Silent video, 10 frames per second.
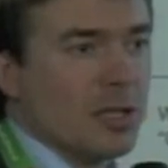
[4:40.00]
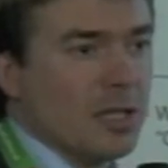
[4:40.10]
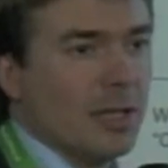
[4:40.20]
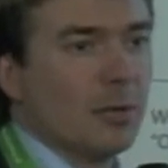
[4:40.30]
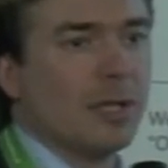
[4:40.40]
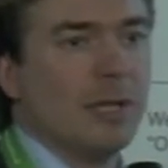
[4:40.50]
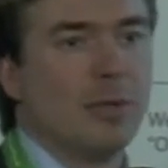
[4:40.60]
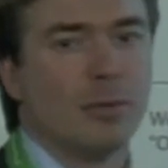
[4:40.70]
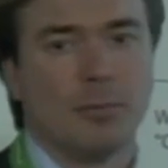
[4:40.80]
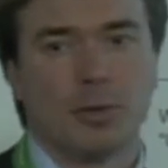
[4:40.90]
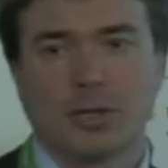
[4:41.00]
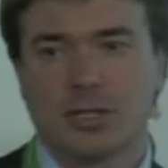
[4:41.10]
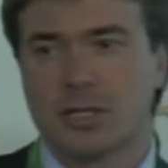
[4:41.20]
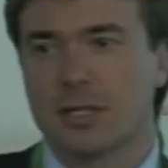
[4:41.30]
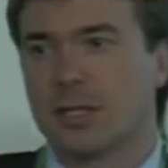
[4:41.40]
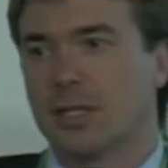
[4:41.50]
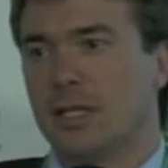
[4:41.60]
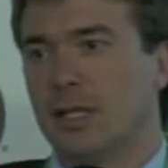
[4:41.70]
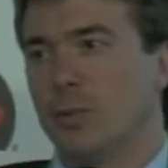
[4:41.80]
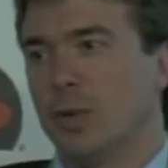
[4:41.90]
a single email box
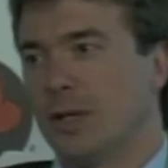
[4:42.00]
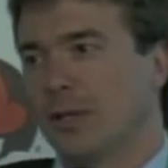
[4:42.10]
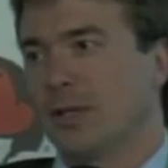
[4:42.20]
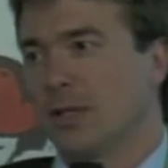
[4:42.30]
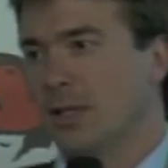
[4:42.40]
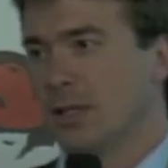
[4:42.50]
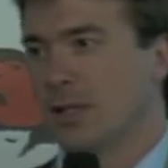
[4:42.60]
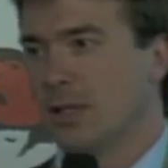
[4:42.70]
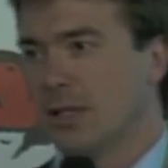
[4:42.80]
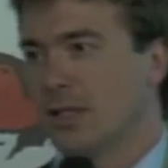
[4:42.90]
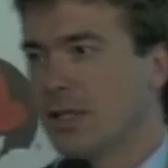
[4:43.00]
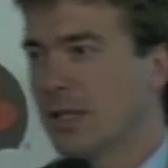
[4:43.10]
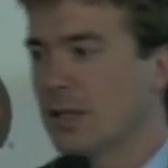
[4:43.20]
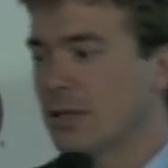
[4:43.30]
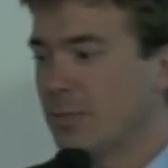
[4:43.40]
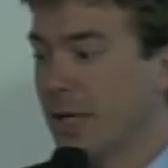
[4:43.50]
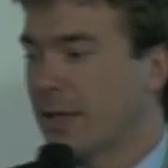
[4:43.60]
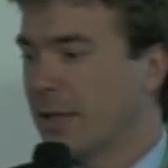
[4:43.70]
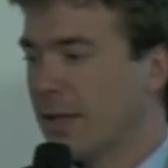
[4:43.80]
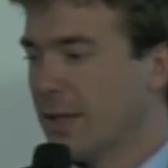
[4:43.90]
in one second
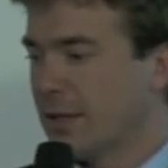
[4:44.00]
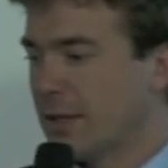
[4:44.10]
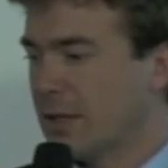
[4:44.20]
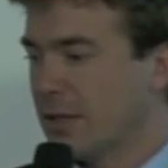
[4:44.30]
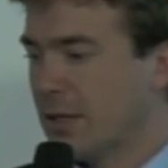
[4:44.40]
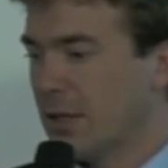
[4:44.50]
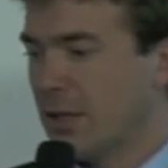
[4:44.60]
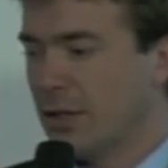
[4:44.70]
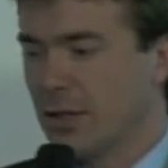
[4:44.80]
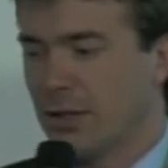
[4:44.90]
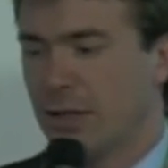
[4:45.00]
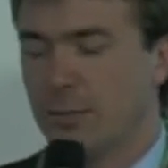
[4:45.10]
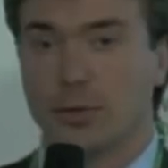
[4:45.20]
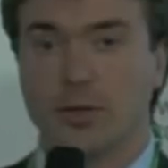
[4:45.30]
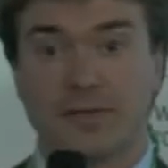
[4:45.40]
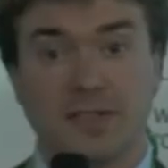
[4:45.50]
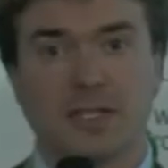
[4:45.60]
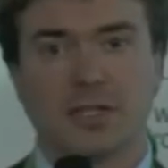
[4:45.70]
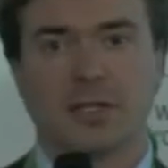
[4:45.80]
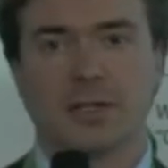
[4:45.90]
back. And that's uh, an important
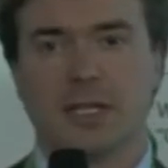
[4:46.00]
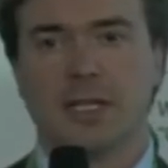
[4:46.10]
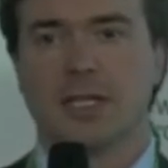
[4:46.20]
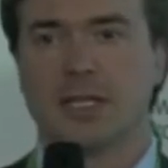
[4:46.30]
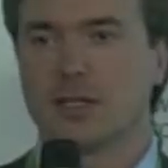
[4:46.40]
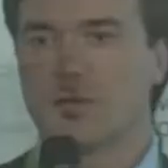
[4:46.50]
feature. That is,